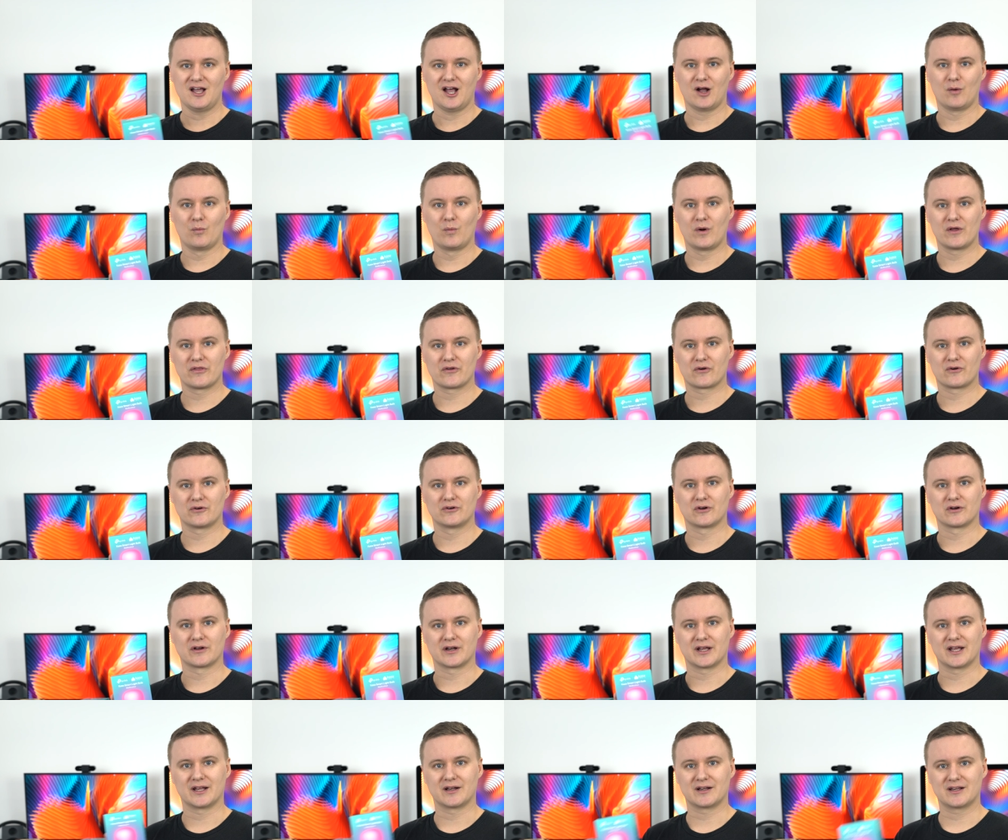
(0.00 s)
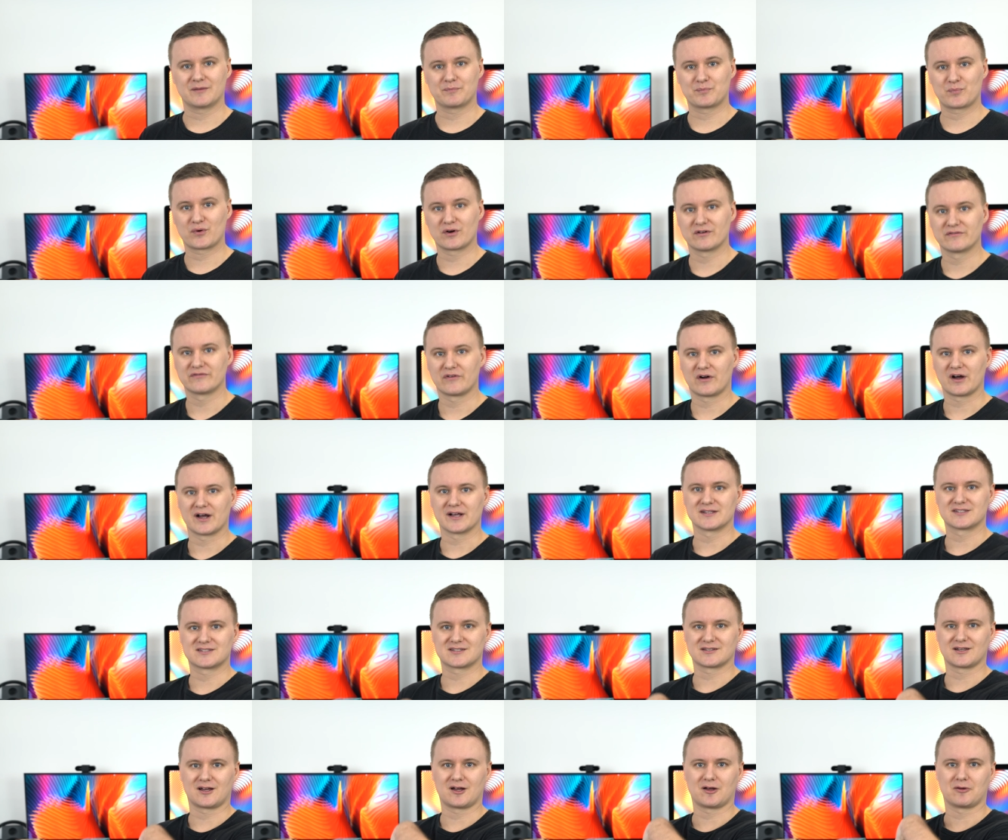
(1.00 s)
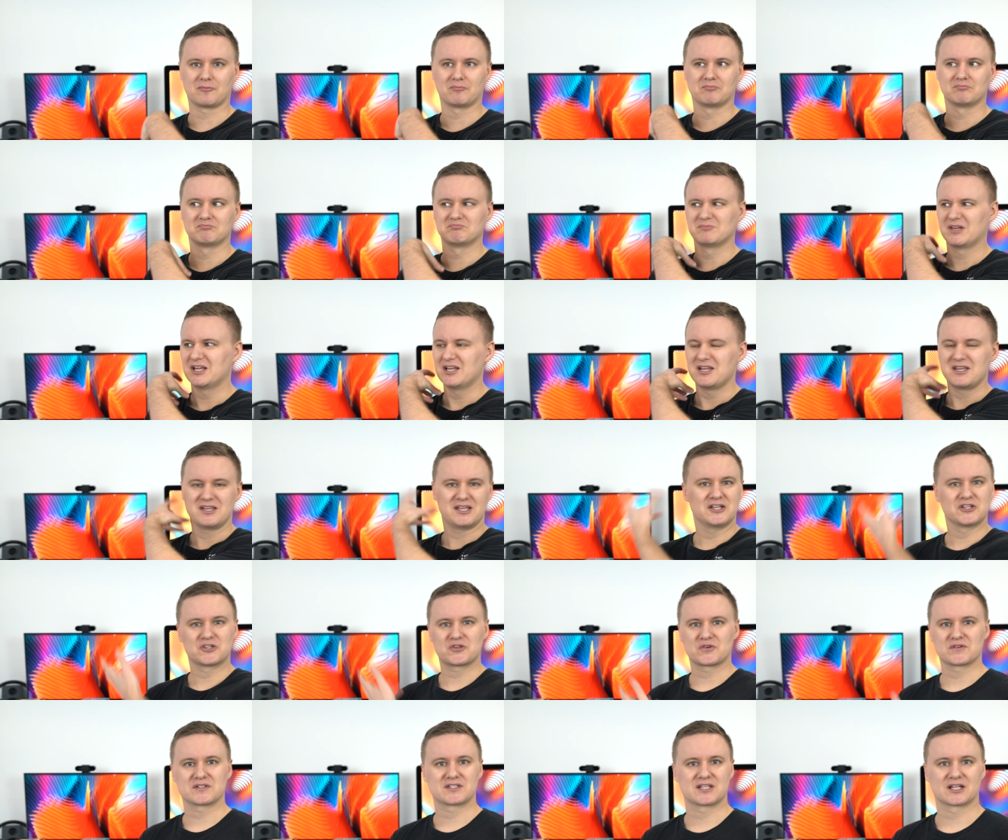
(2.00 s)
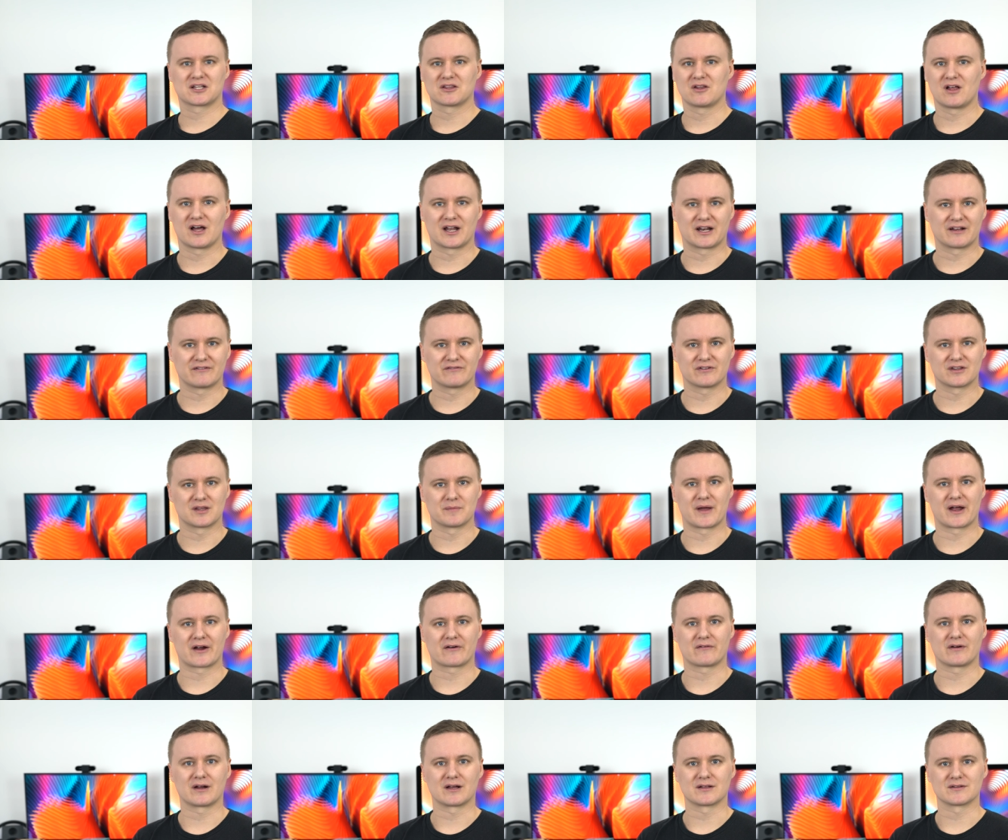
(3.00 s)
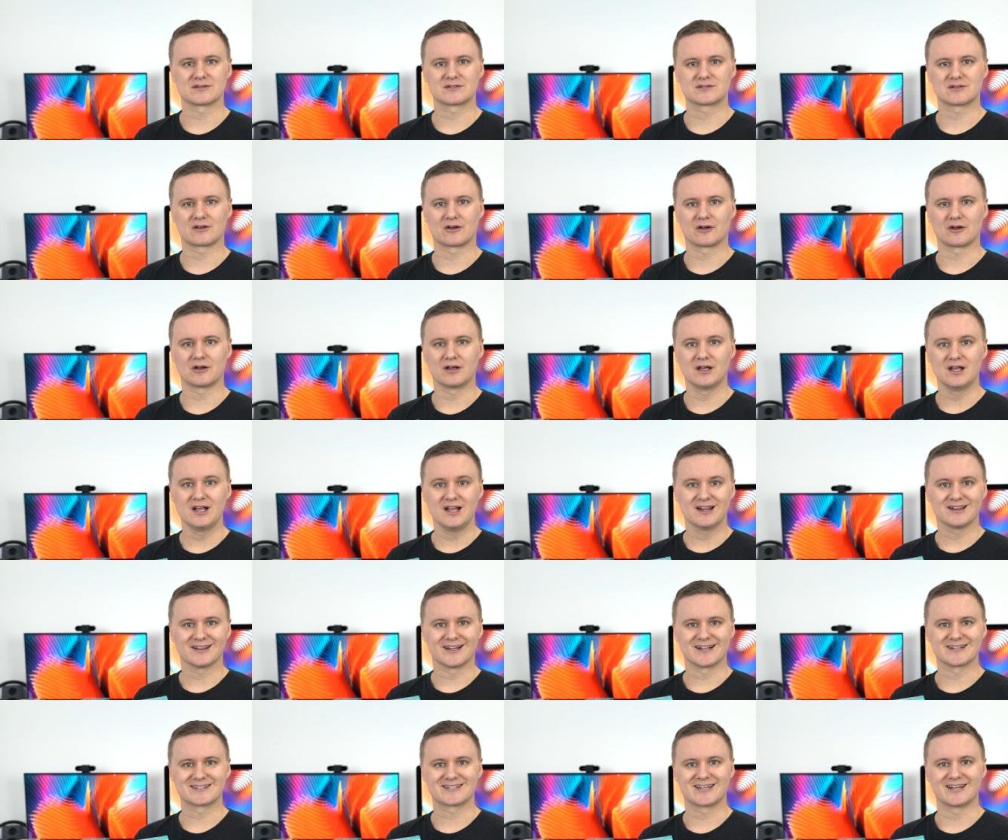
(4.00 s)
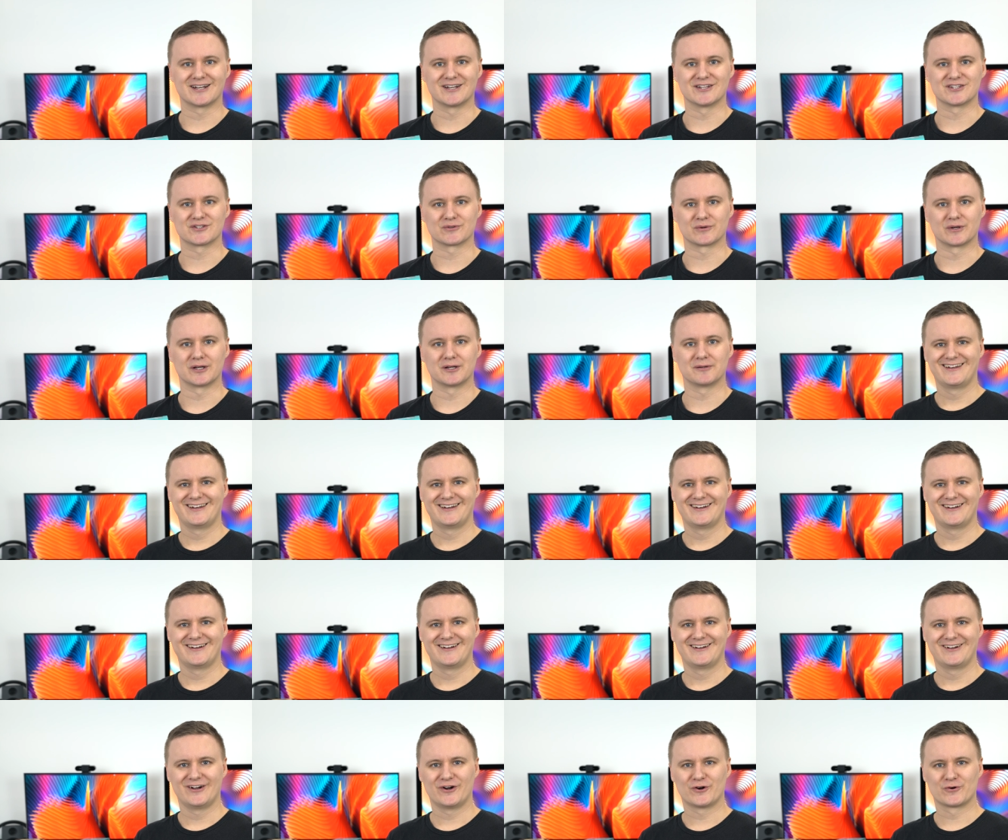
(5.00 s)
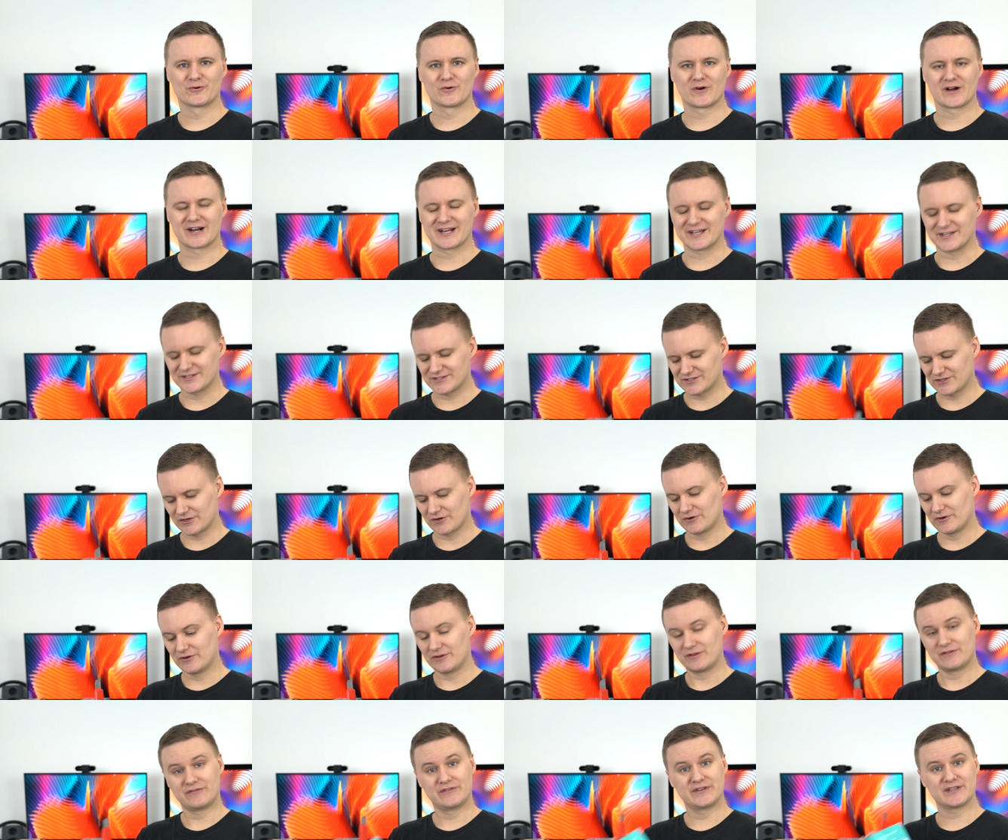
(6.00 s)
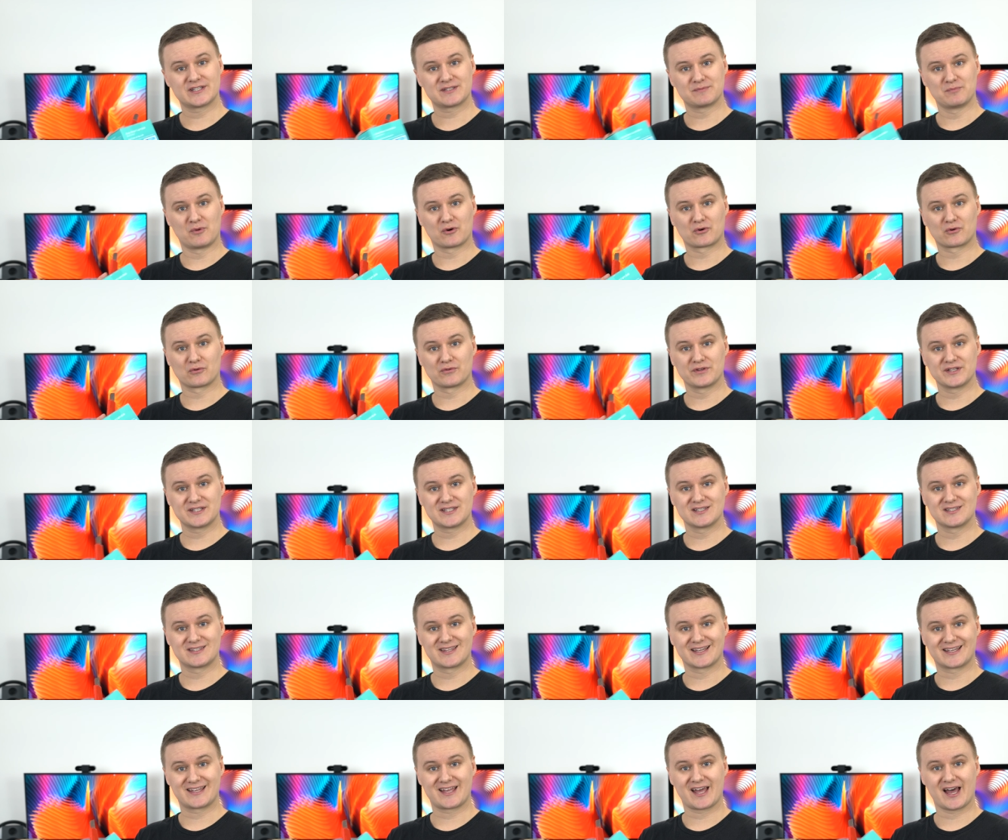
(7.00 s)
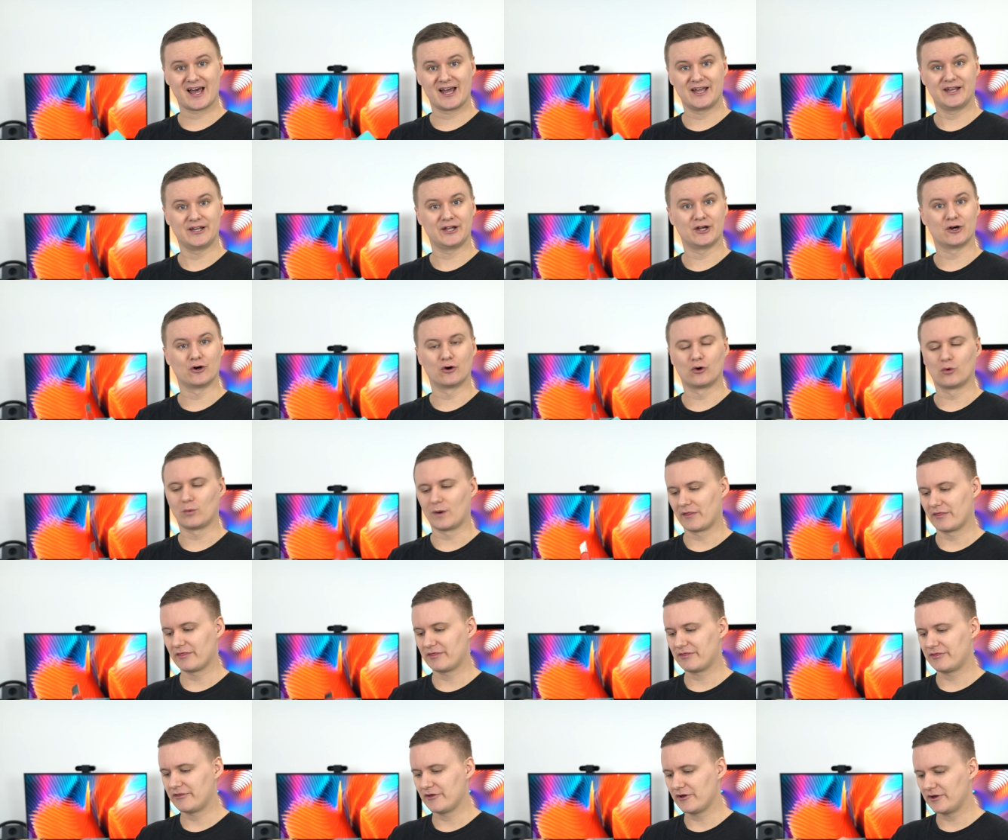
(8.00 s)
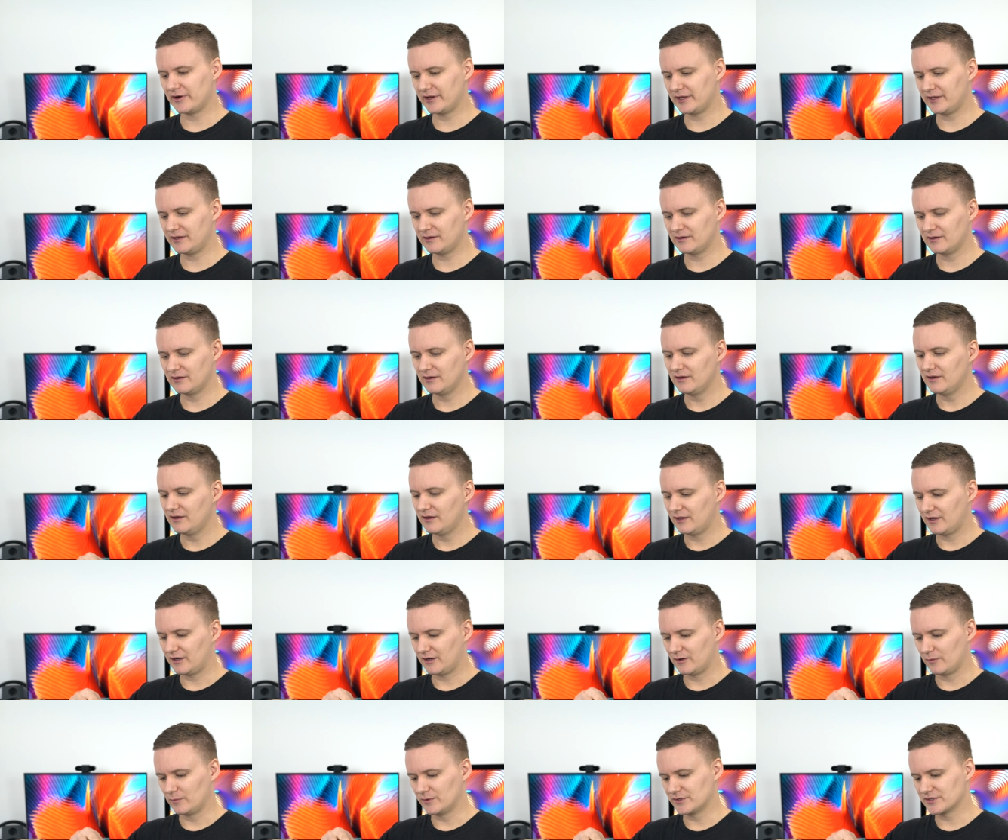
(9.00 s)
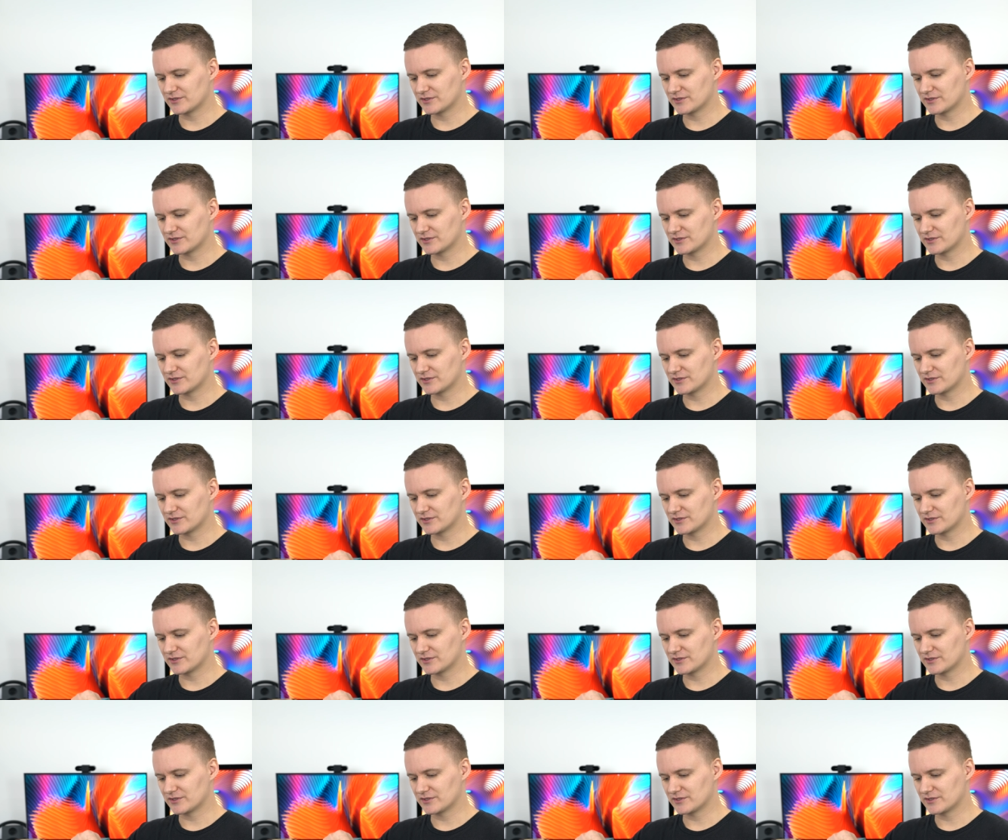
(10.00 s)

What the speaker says: and whether or not it provides some interesting lighting for the background. So let's get into it. Alrighty, so this model, this is the KL130, and we're